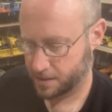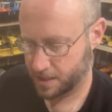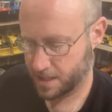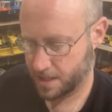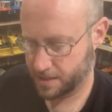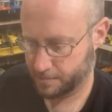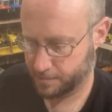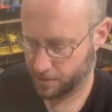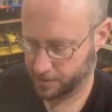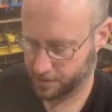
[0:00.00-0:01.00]
They call it a
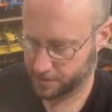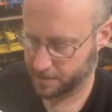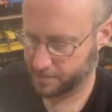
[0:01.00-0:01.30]
bulldozer,